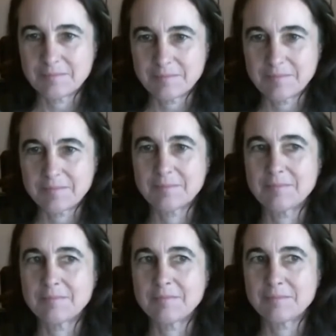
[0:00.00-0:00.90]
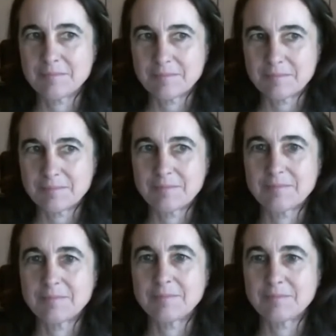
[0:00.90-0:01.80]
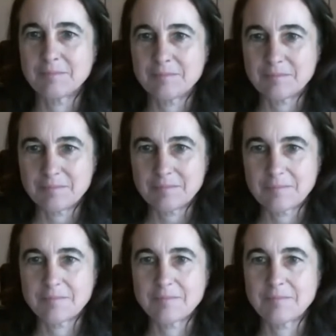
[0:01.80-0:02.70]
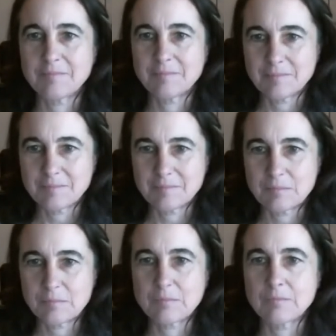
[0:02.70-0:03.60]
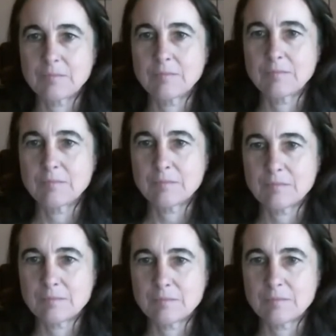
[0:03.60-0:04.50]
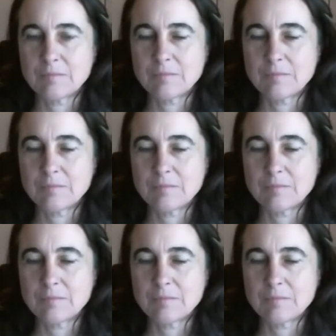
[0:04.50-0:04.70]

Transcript: (not speaking)